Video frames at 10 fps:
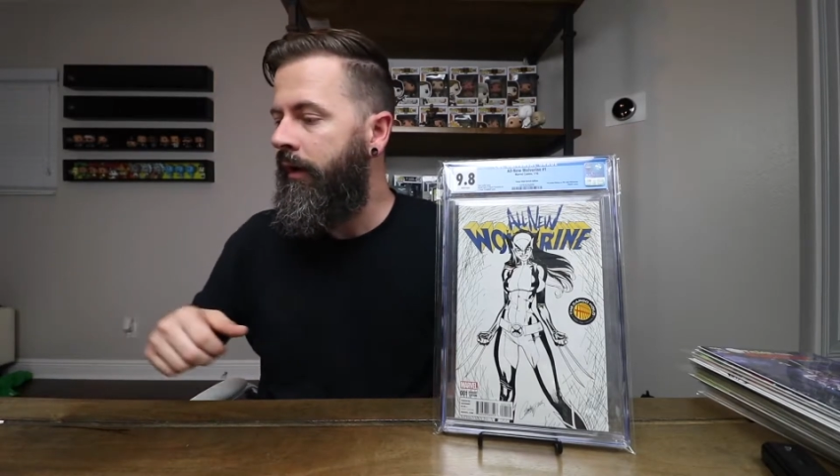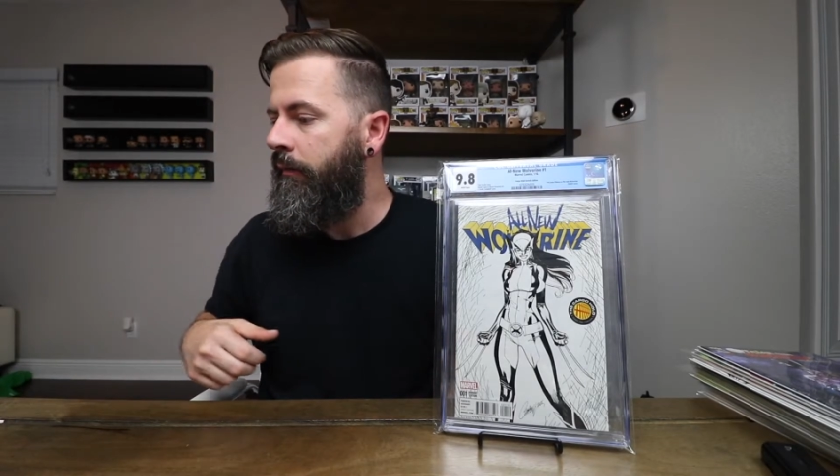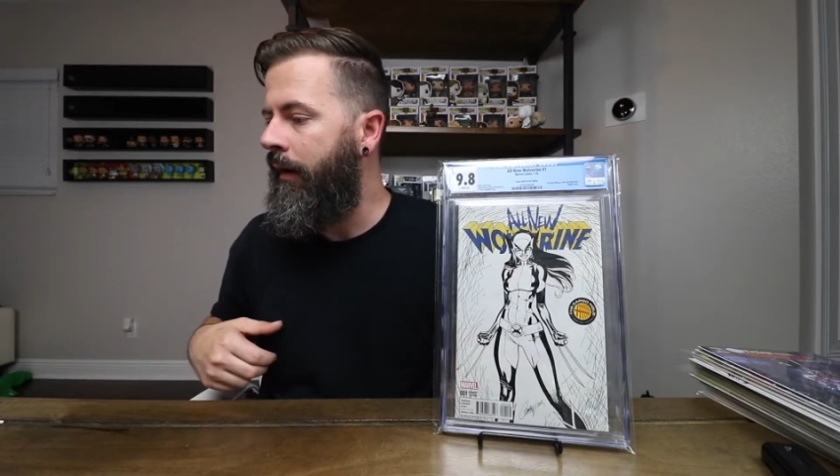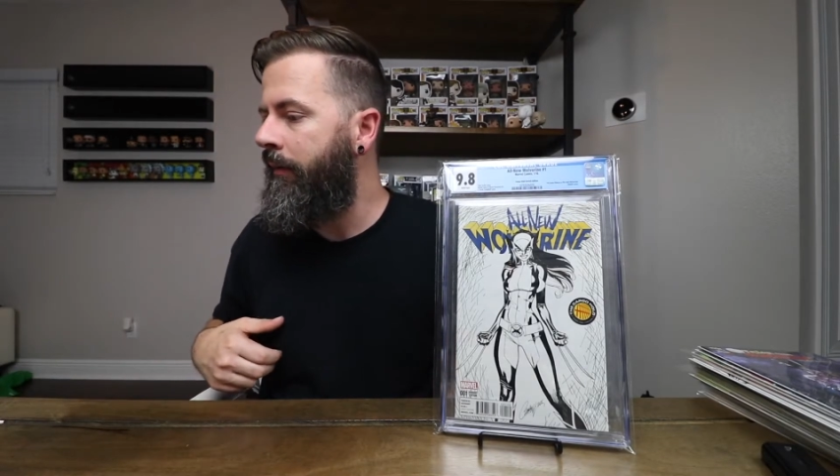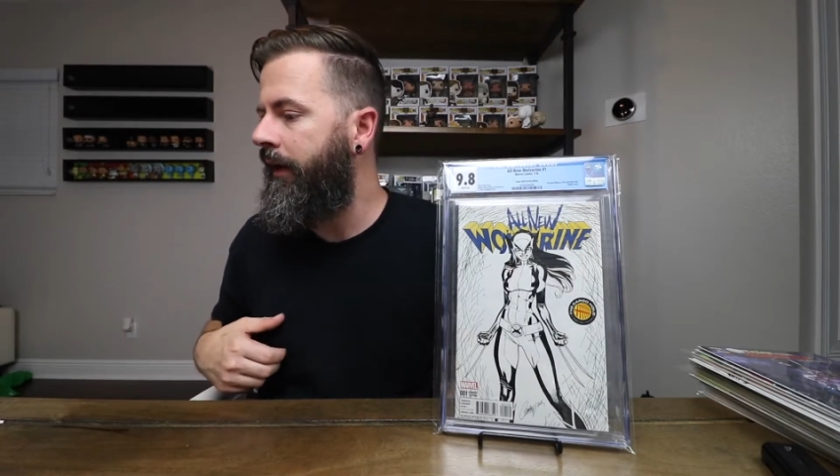
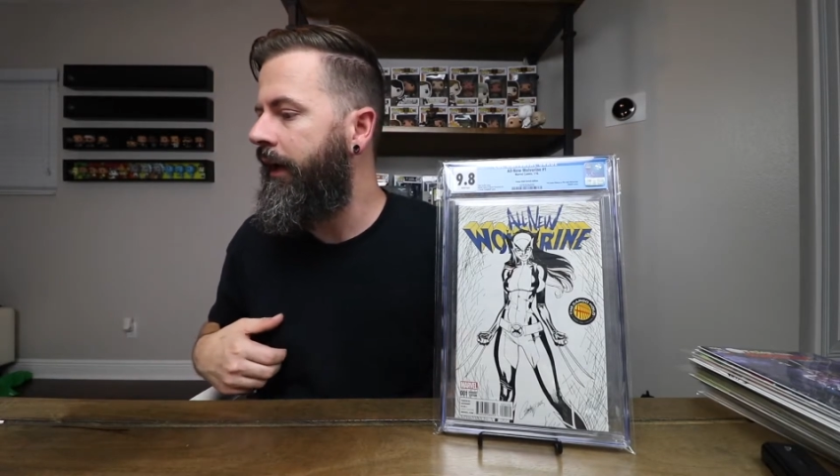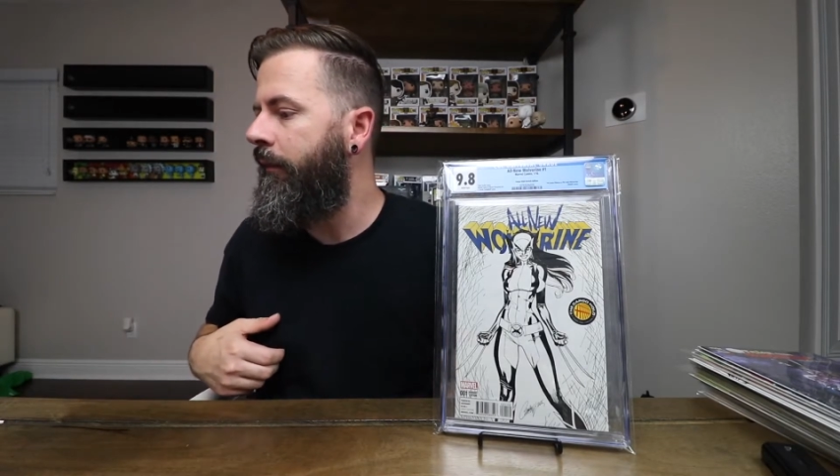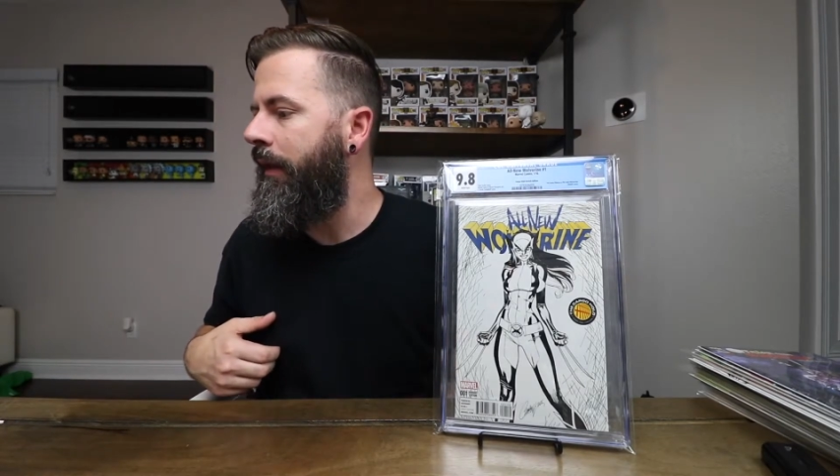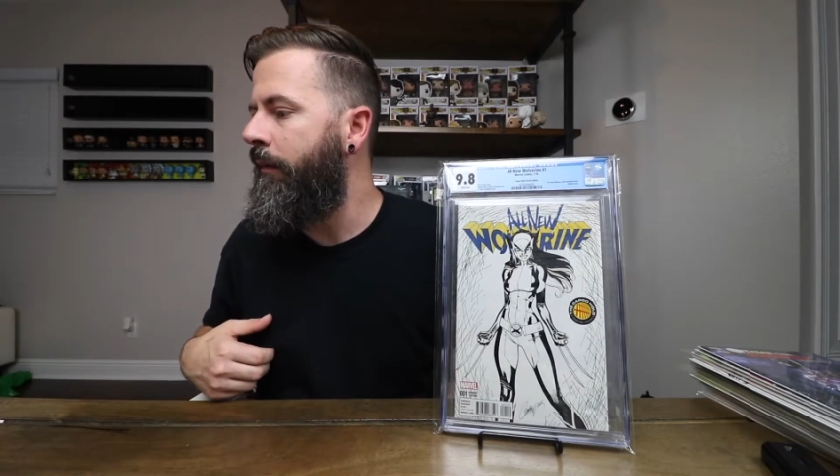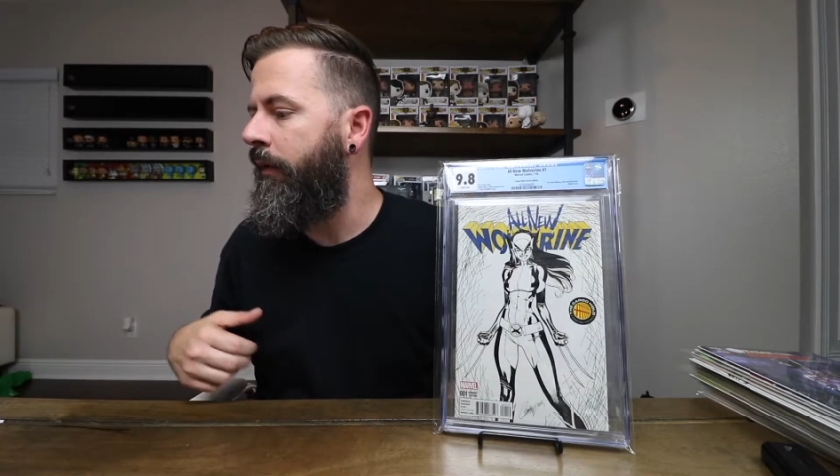probably going to
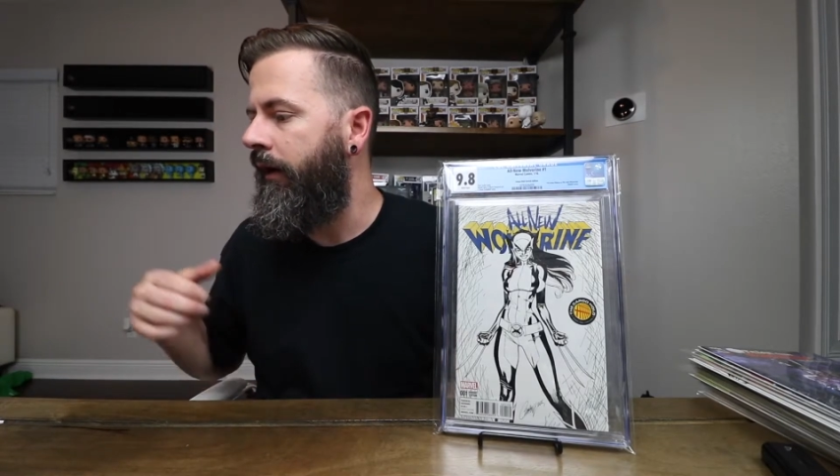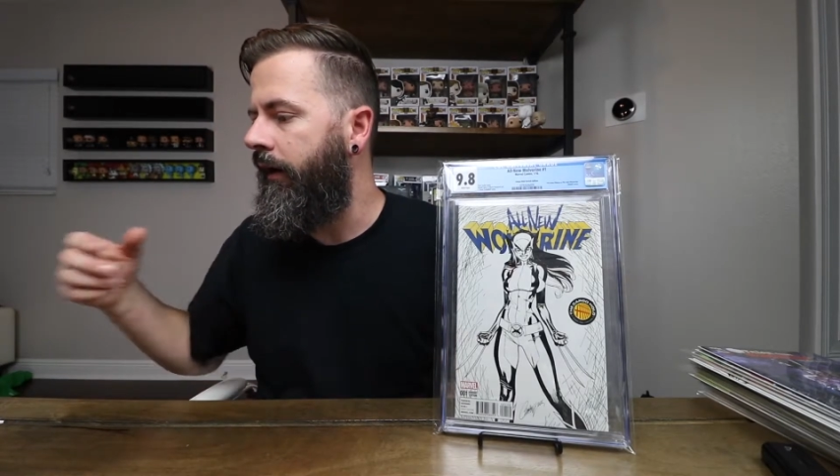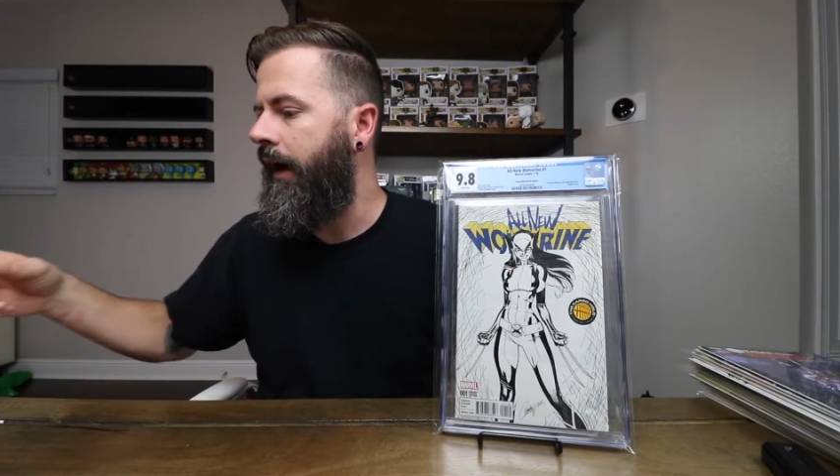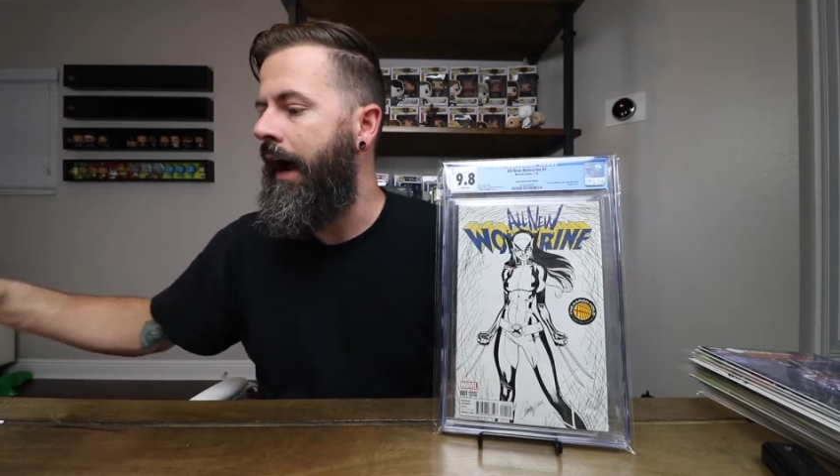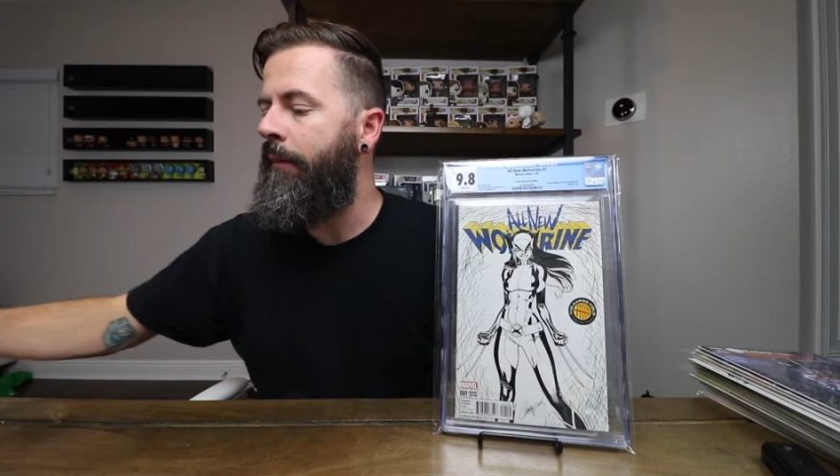help that book.
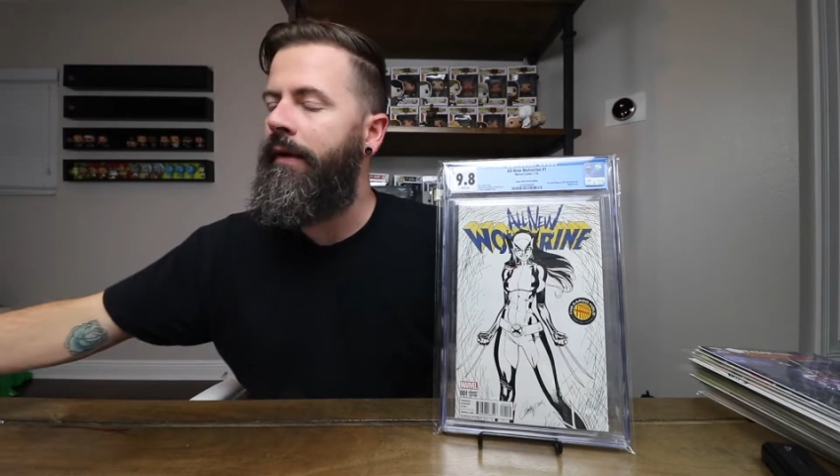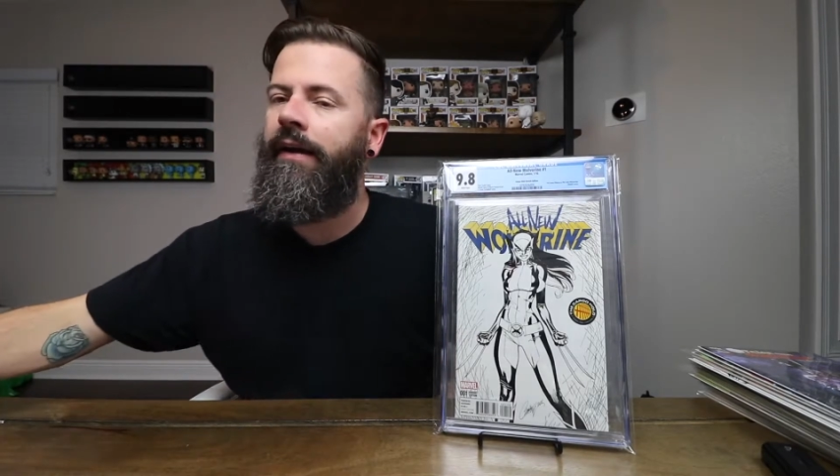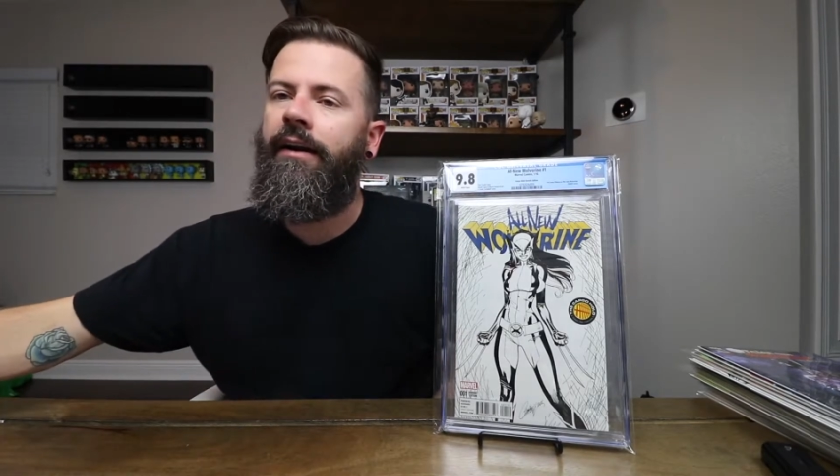I paid